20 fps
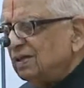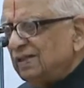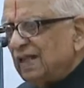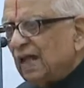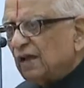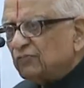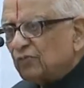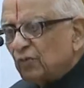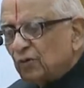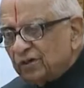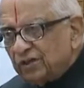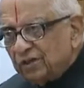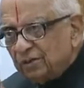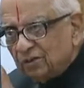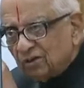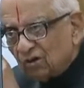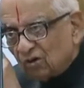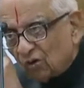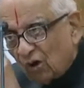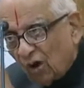Therefore,
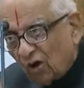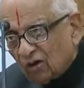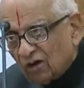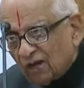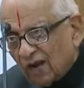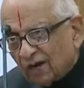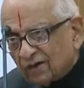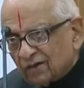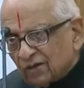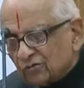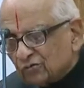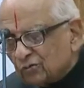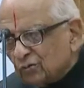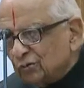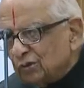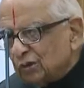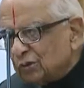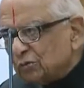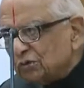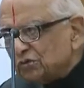he wrongly
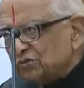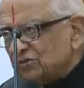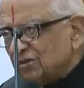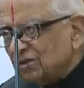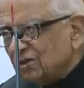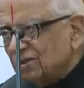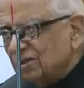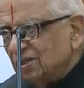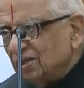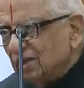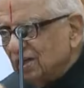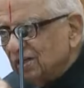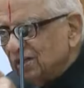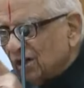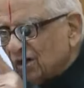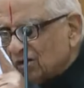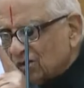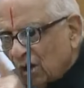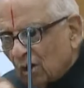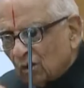understood the question.
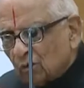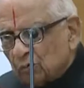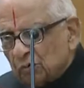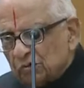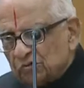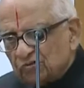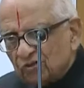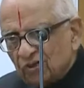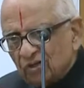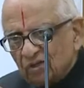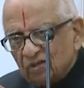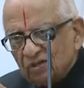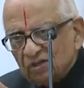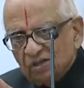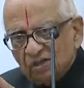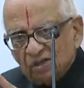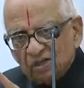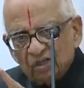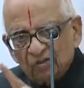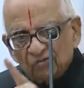A wrong question
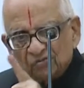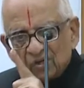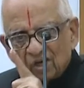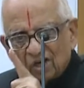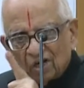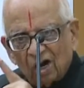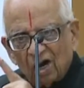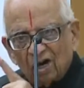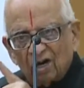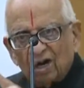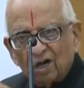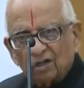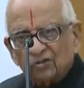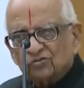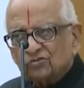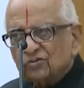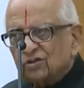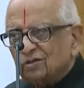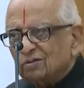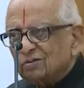gives a wrong
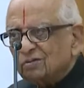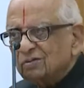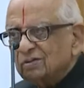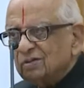answer.